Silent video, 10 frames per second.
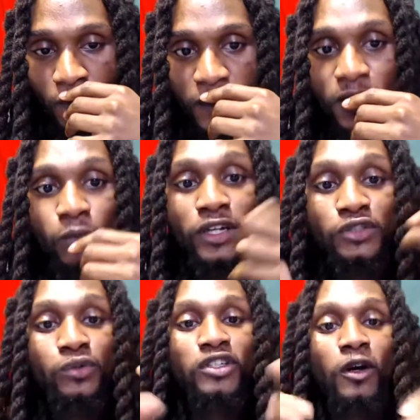The
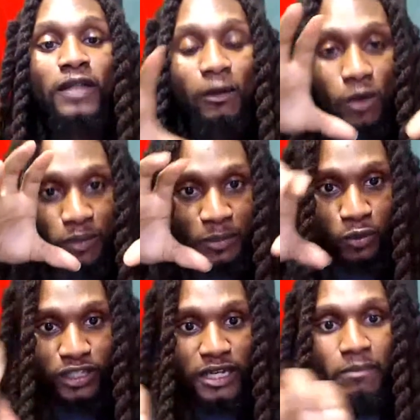original term, like what people
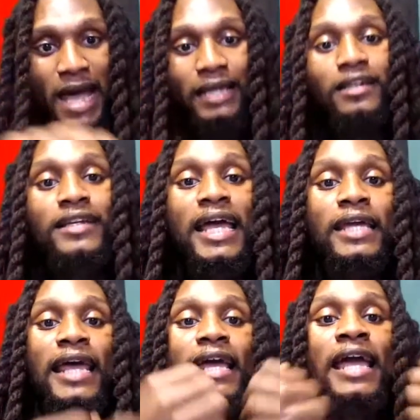did back in the day,
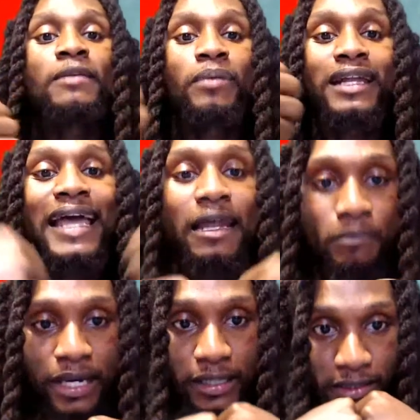they ate
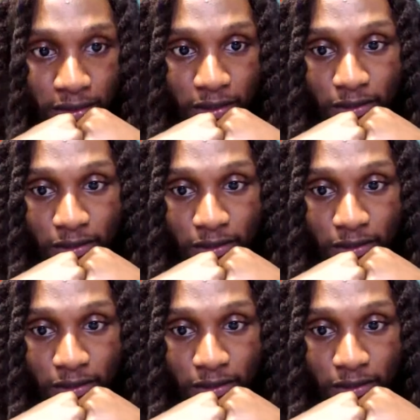plant-based.